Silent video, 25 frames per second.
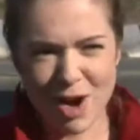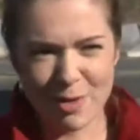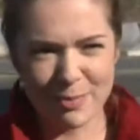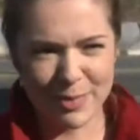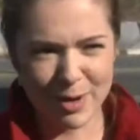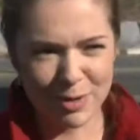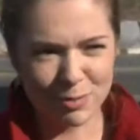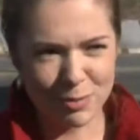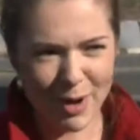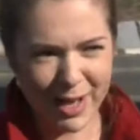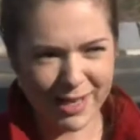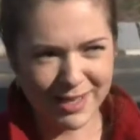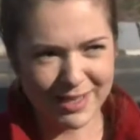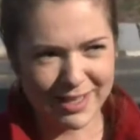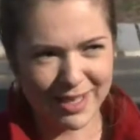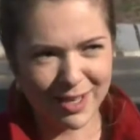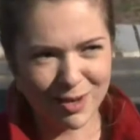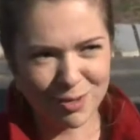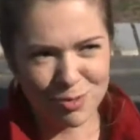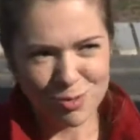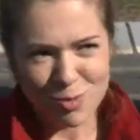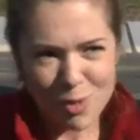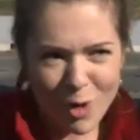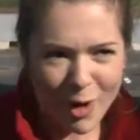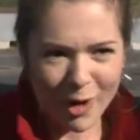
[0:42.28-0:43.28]
help but wonder
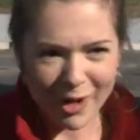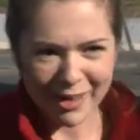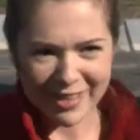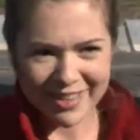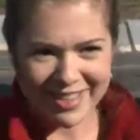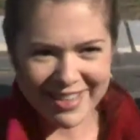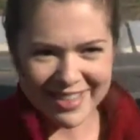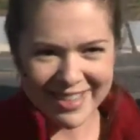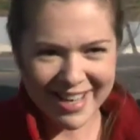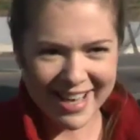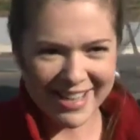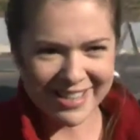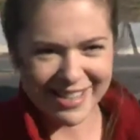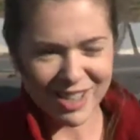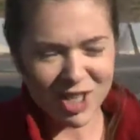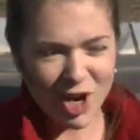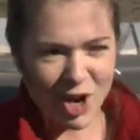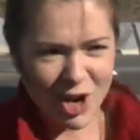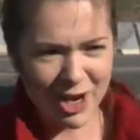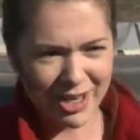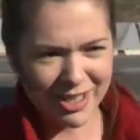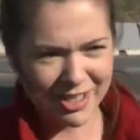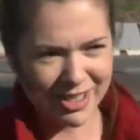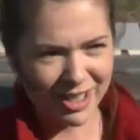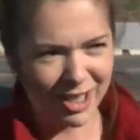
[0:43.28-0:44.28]
what it's
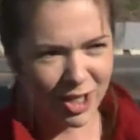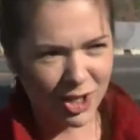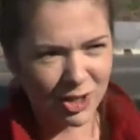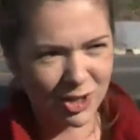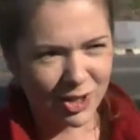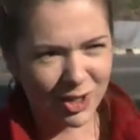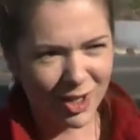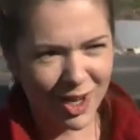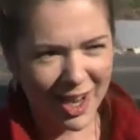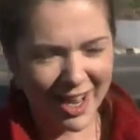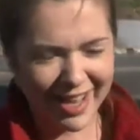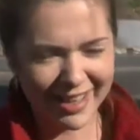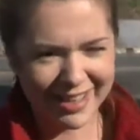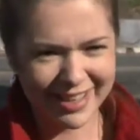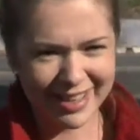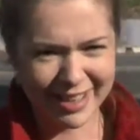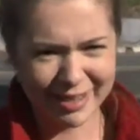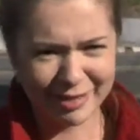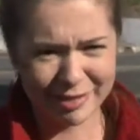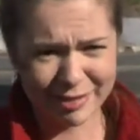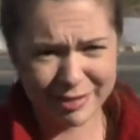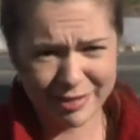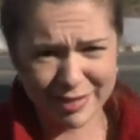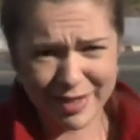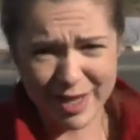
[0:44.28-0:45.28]
going to look like
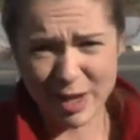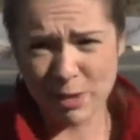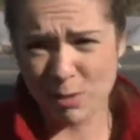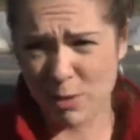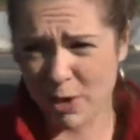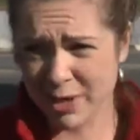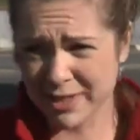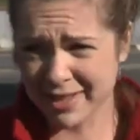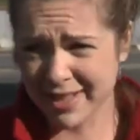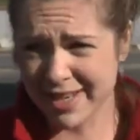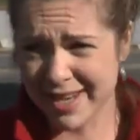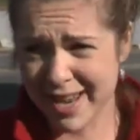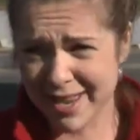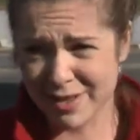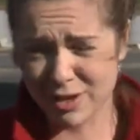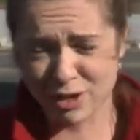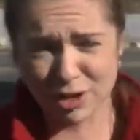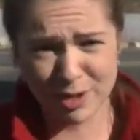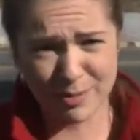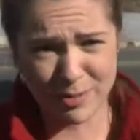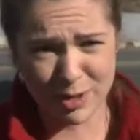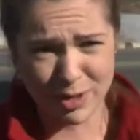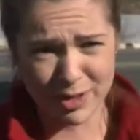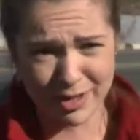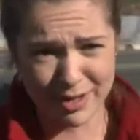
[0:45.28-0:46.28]
if there was another
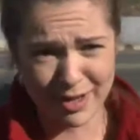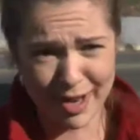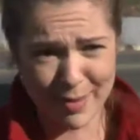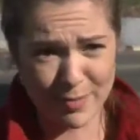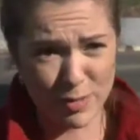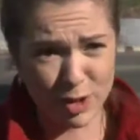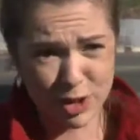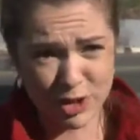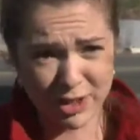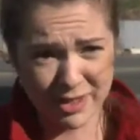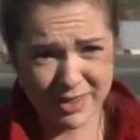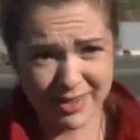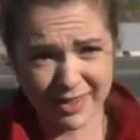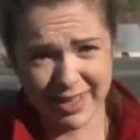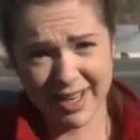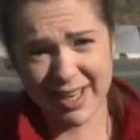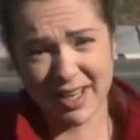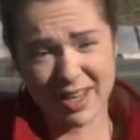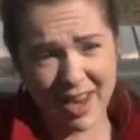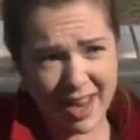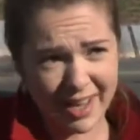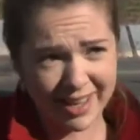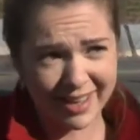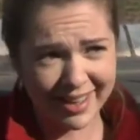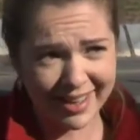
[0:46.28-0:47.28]
em emergency
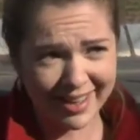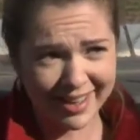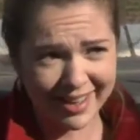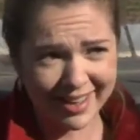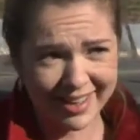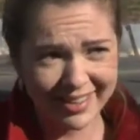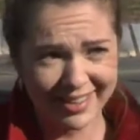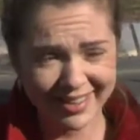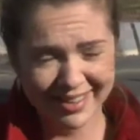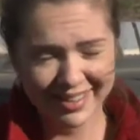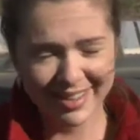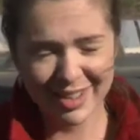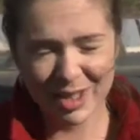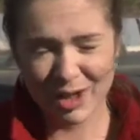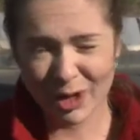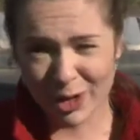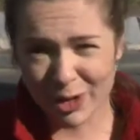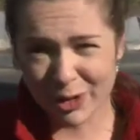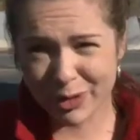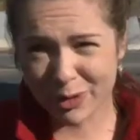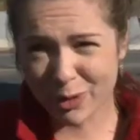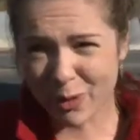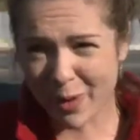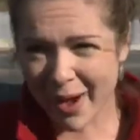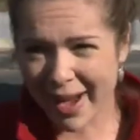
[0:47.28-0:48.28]
like a
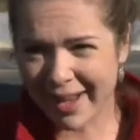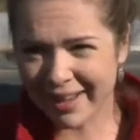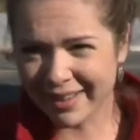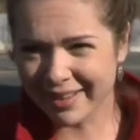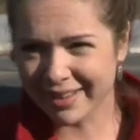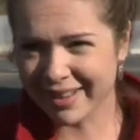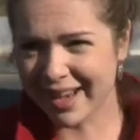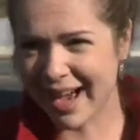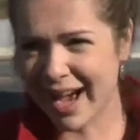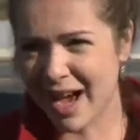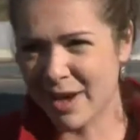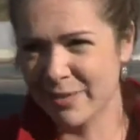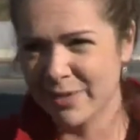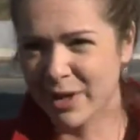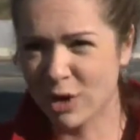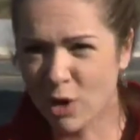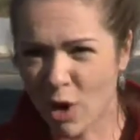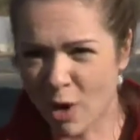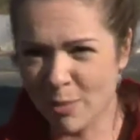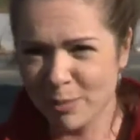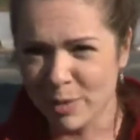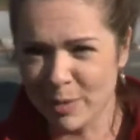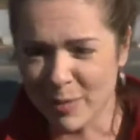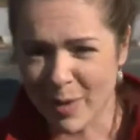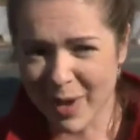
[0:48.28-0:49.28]
earthquake um, that
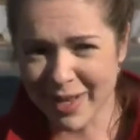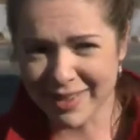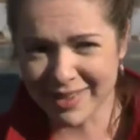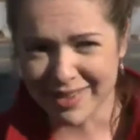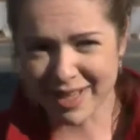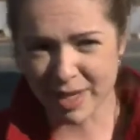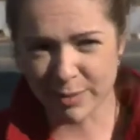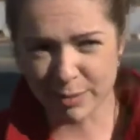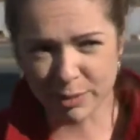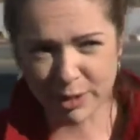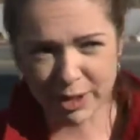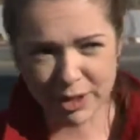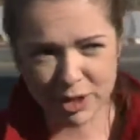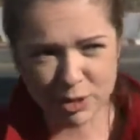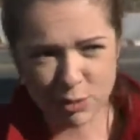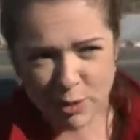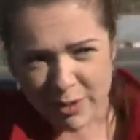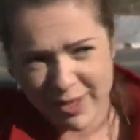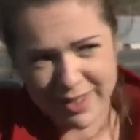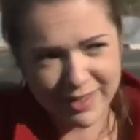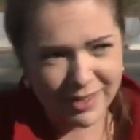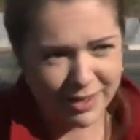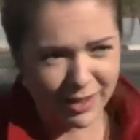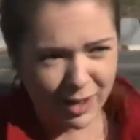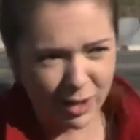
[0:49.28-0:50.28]
compromised our bridge, what
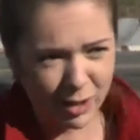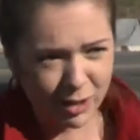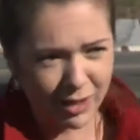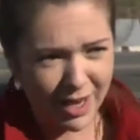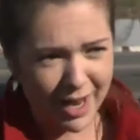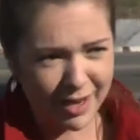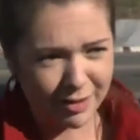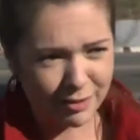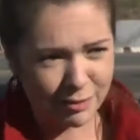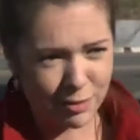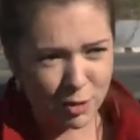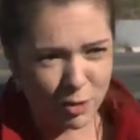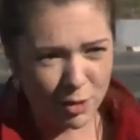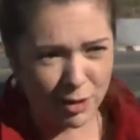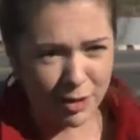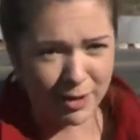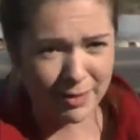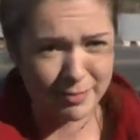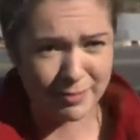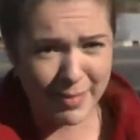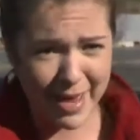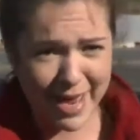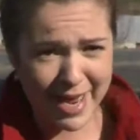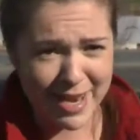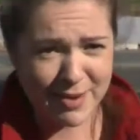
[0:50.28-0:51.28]
that's going to look like for
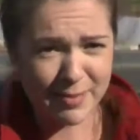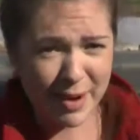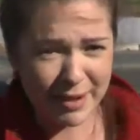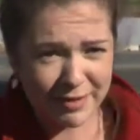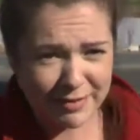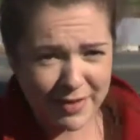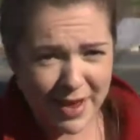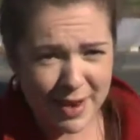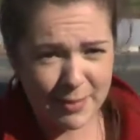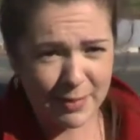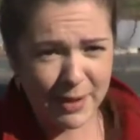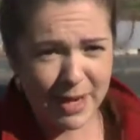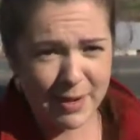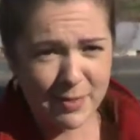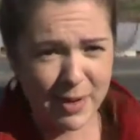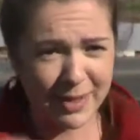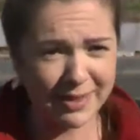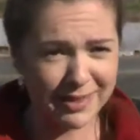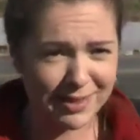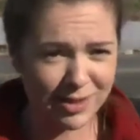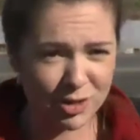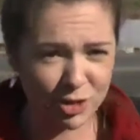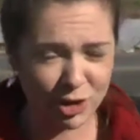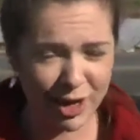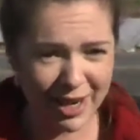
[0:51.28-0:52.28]
me, my family, my
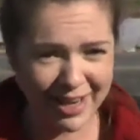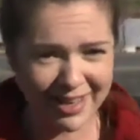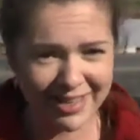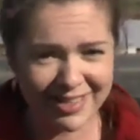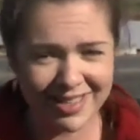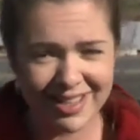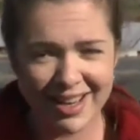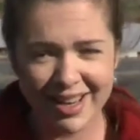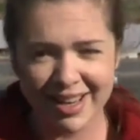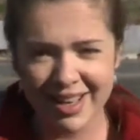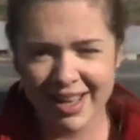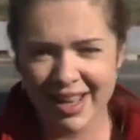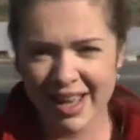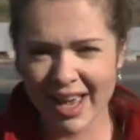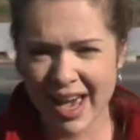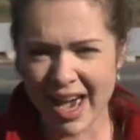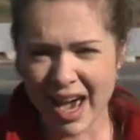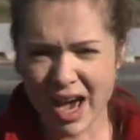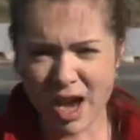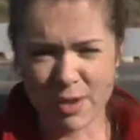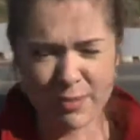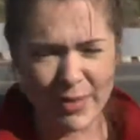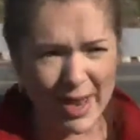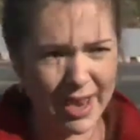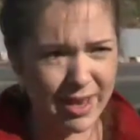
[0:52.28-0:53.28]
street
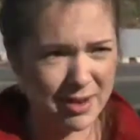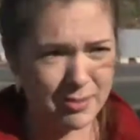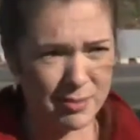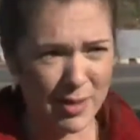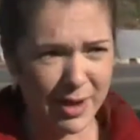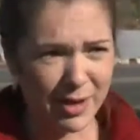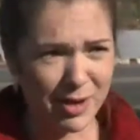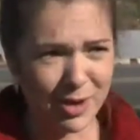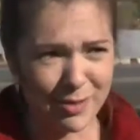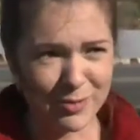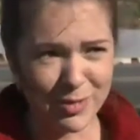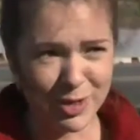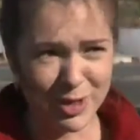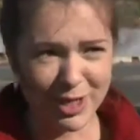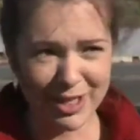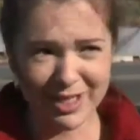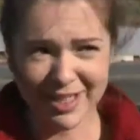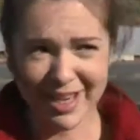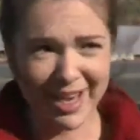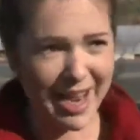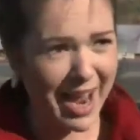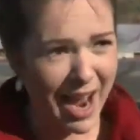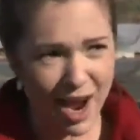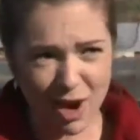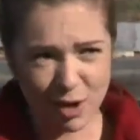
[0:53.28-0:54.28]
um, and my
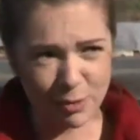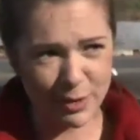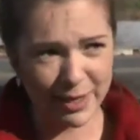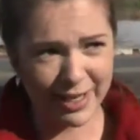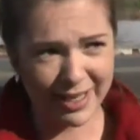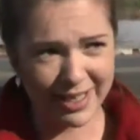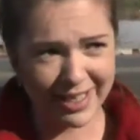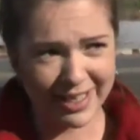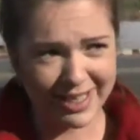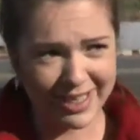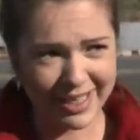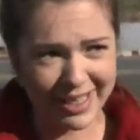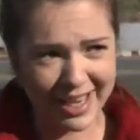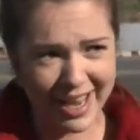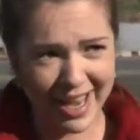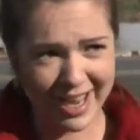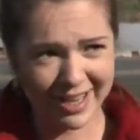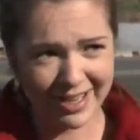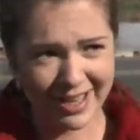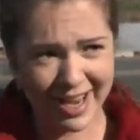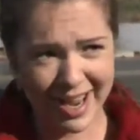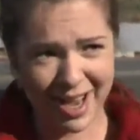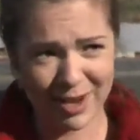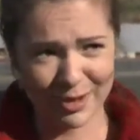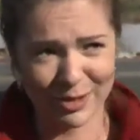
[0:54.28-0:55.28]
community. How are we going to get out
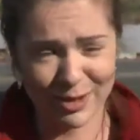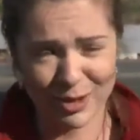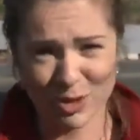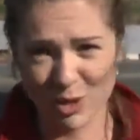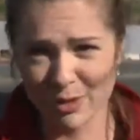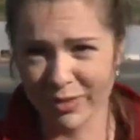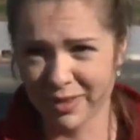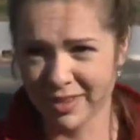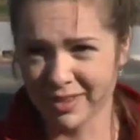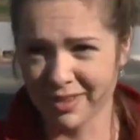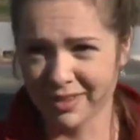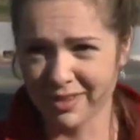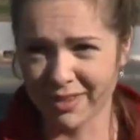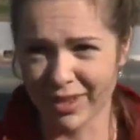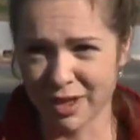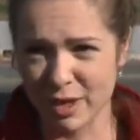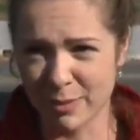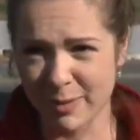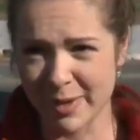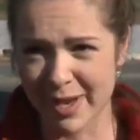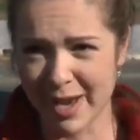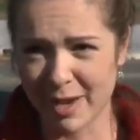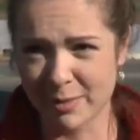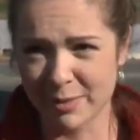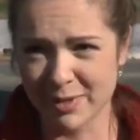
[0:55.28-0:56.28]
and how are services going to
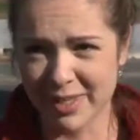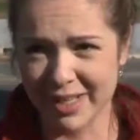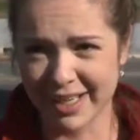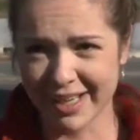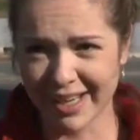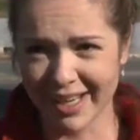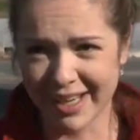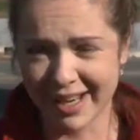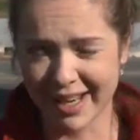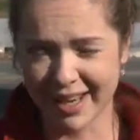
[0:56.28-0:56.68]
be able to get